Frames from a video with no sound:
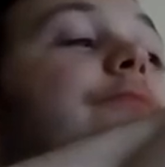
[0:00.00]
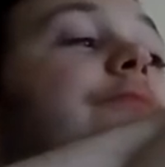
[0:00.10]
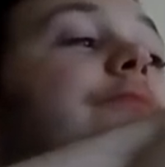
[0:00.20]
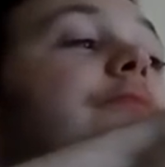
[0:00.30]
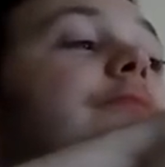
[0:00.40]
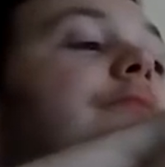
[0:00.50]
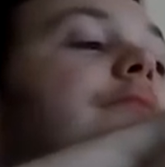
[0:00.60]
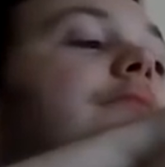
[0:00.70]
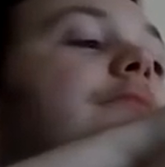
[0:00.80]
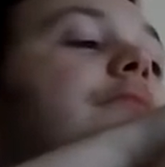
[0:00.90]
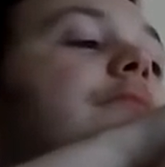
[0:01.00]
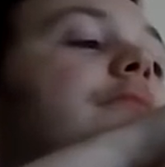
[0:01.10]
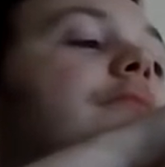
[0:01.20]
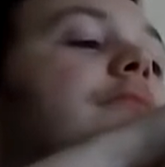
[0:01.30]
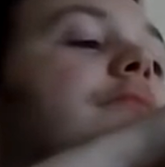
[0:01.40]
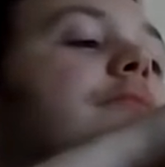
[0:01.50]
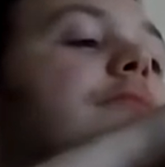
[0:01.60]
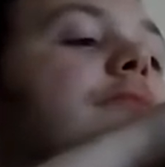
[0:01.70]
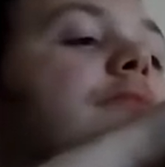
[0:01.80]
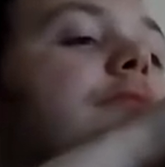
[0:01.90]

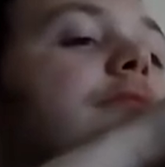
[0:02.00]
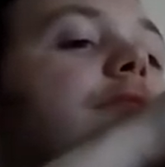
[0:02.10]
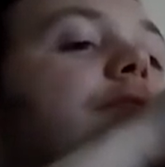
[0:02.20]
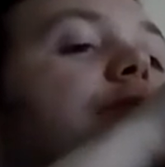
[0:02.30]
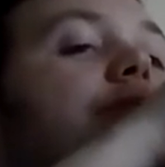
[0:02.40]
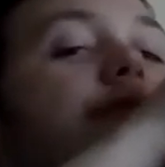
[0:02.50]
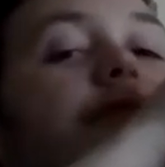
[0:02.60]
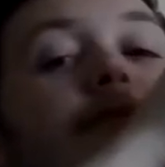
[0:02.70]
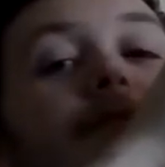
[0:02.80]
(no one is talking)